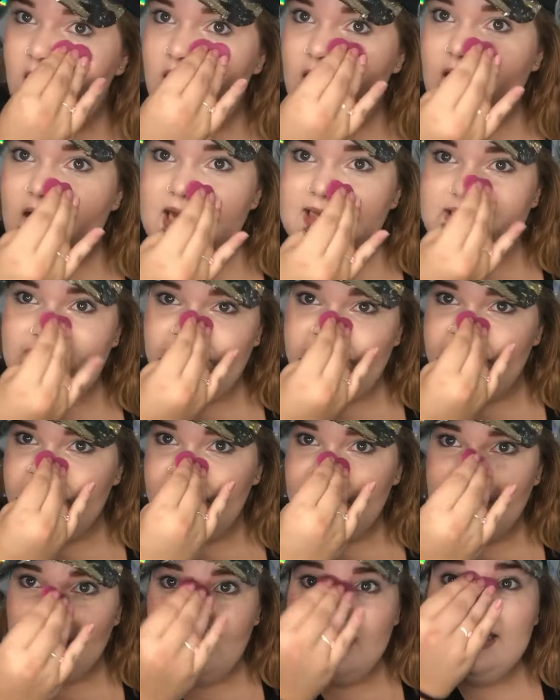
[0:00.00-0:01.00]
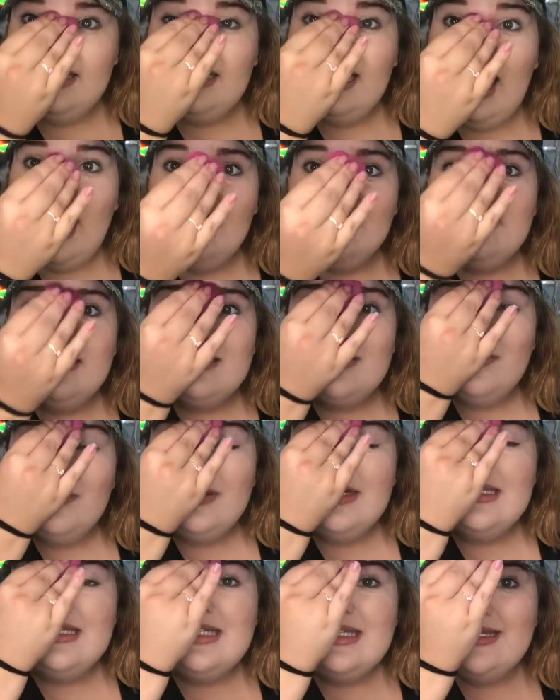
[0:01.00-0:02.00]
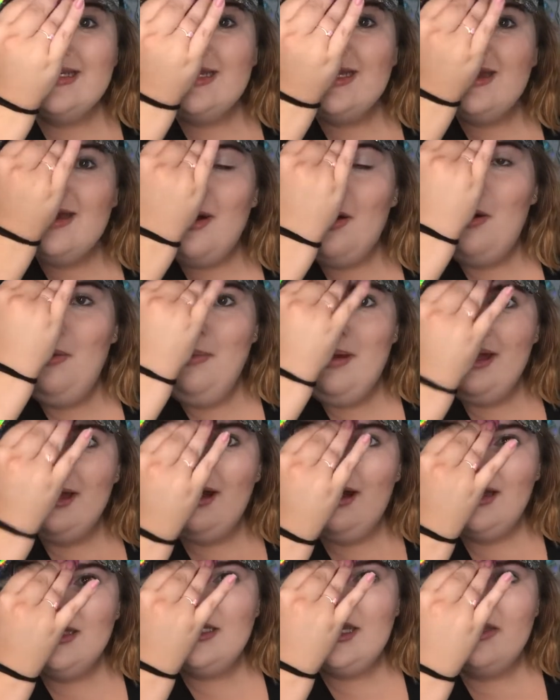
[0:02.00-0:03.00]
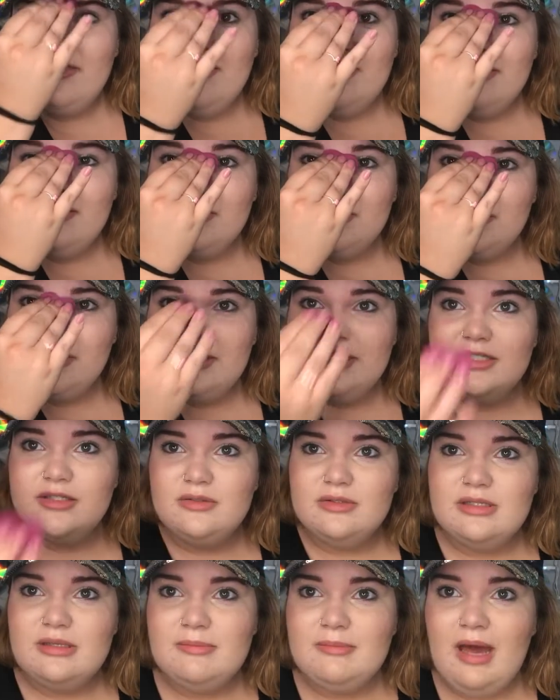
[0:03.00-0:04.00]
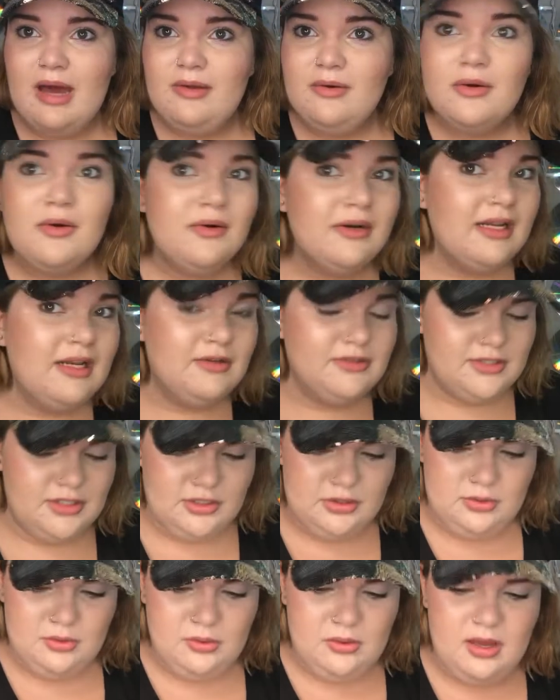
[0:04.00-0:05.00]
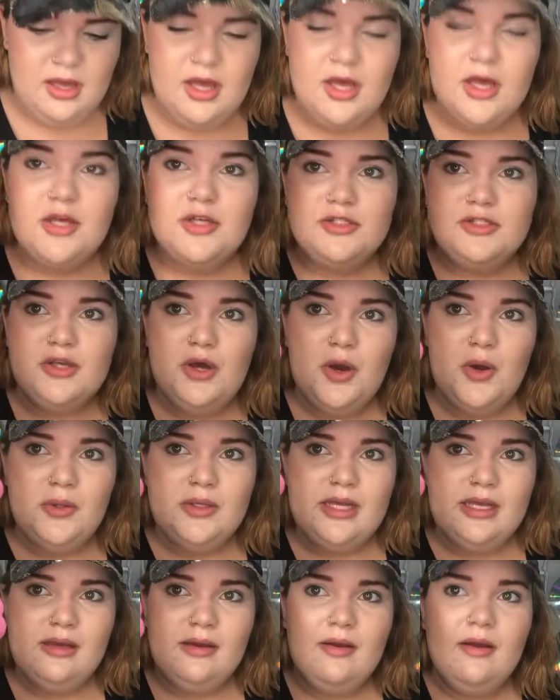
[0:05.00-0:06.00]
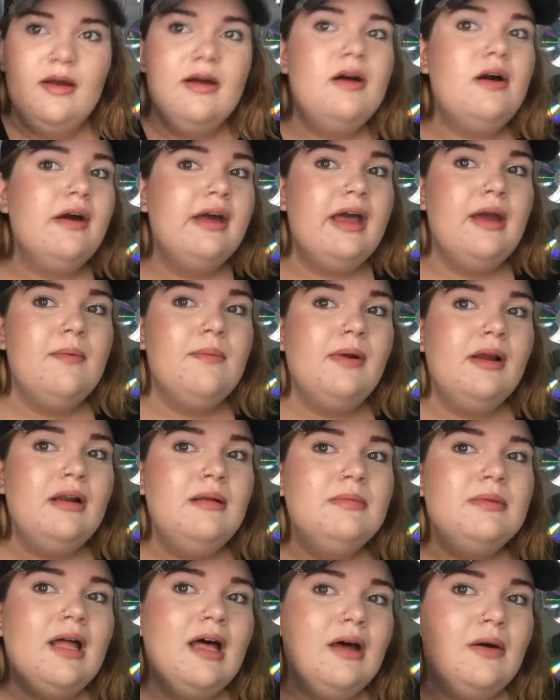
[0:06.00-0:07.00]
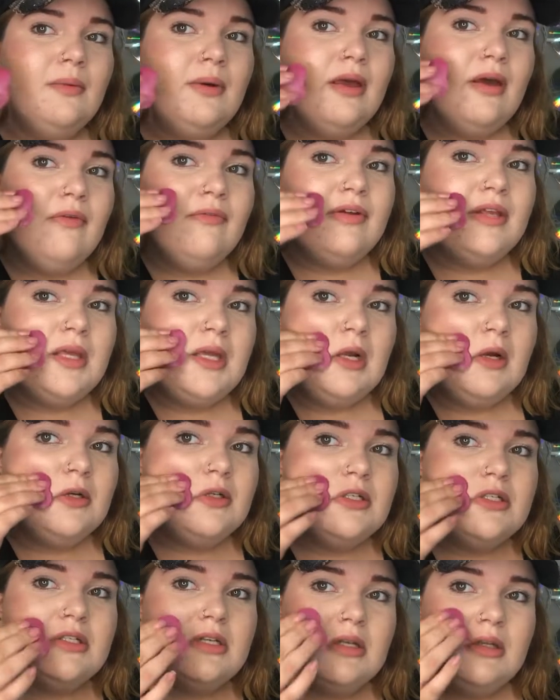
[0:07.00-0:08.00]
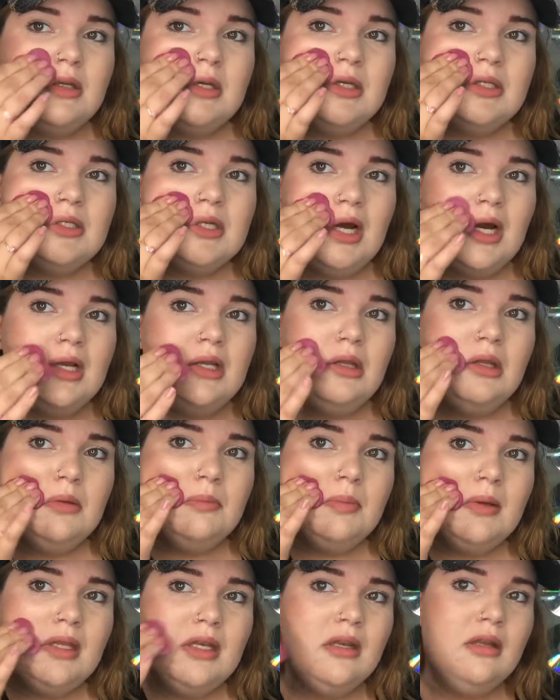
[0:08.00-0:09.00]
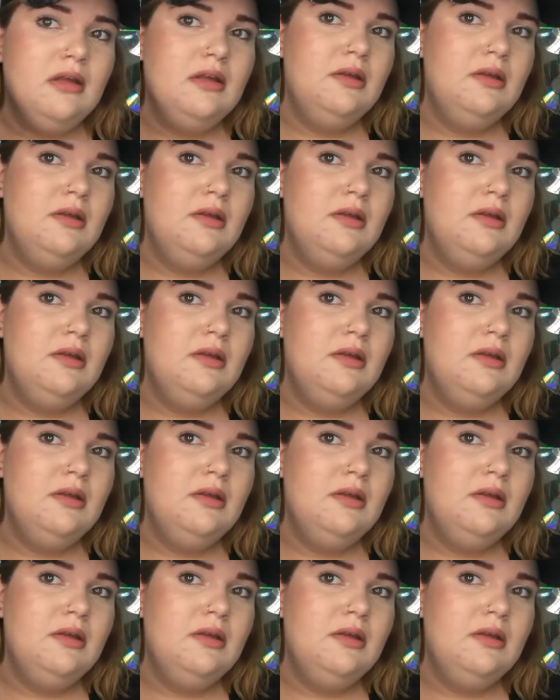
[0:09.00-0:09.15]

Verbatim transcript: I definitely look a lot less greasy. Oh my gosh. And then there's translucent powder on here too. So like Okay, we're gonna blot away over here just like a tiny bit.